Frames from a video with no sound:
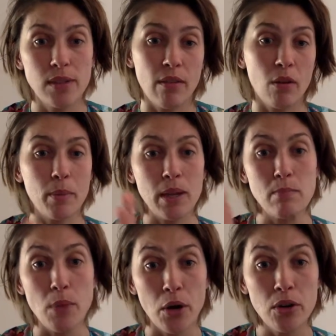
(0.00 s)
So there'll be
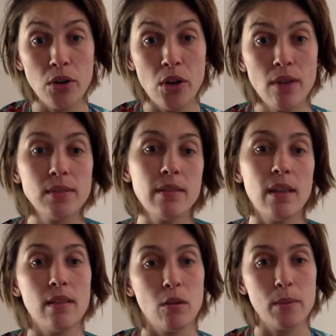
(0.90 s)
motor nerves and
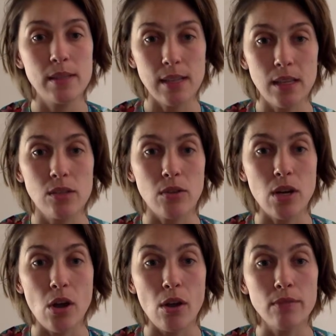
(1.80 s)
then there'll be sensory
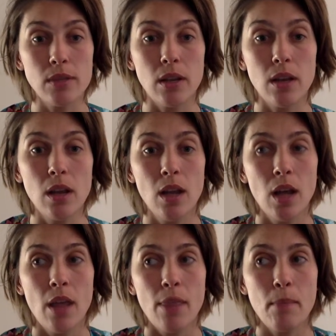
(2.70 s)
nerves. And
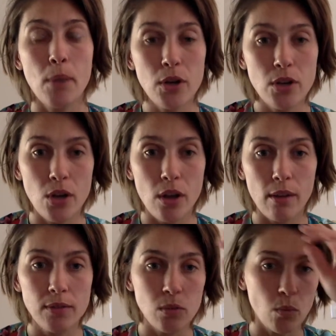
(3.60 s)
the motor
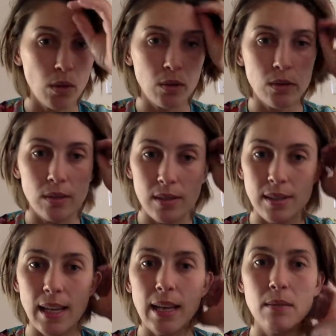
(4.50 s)
nerves will
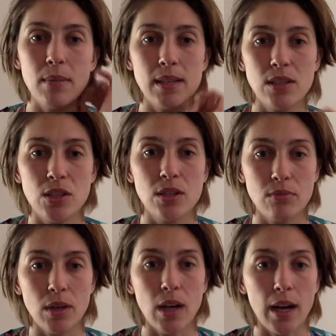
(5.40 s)
send
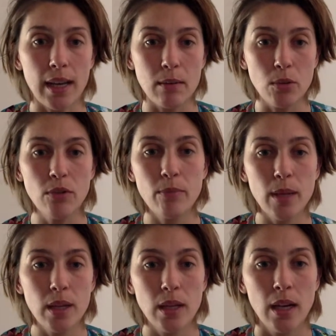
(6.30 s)
messages regarding
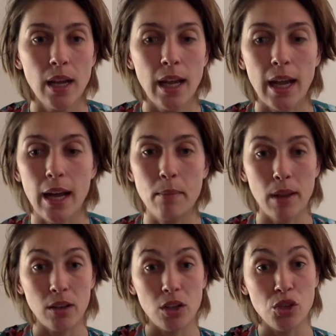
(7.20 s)
movement,
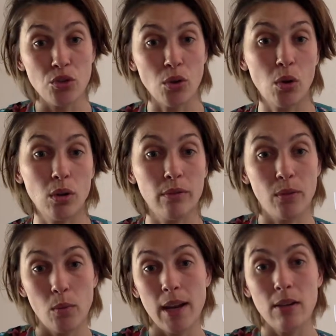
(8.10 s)
and control of
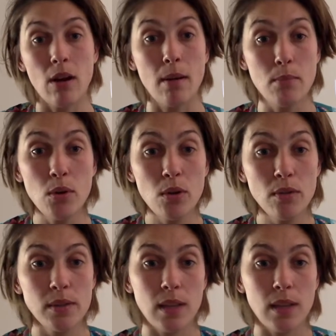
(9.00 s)
the way your arm moves.